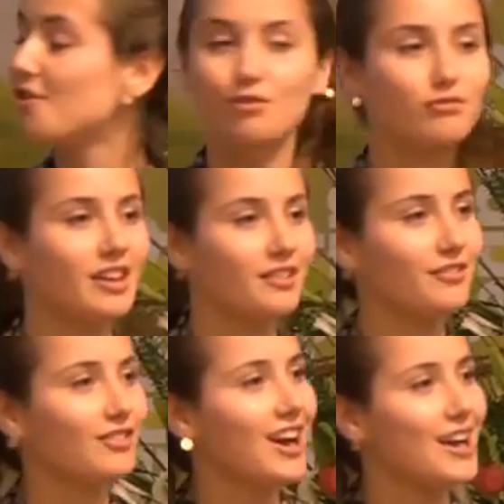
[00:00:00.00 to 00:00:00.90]
or rather
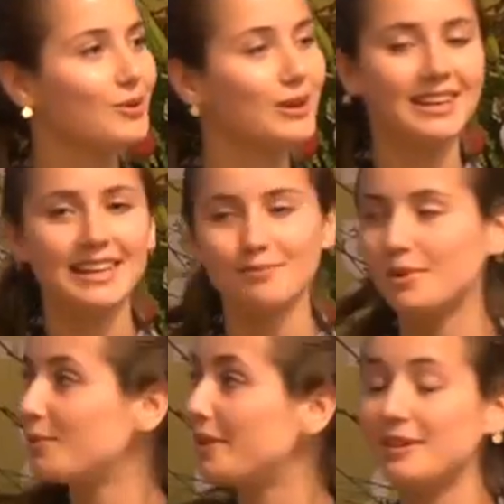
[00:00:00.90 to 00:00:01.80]
fly or
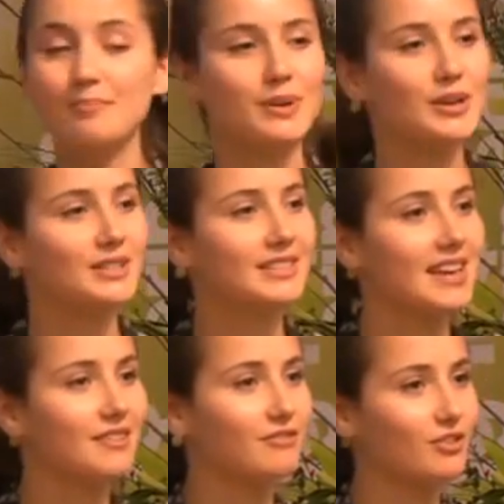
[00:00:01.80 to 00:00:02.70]
leap, within birds
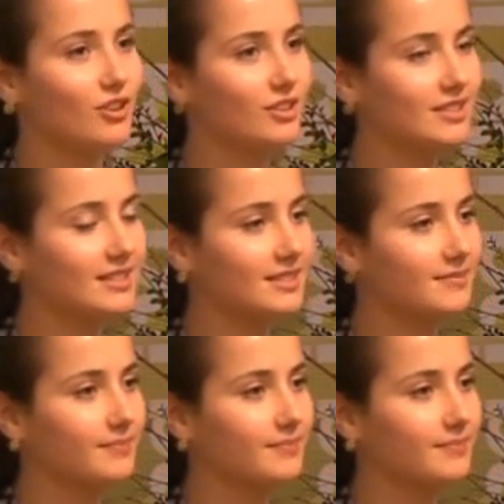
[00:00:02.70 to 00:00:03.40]
and frogs.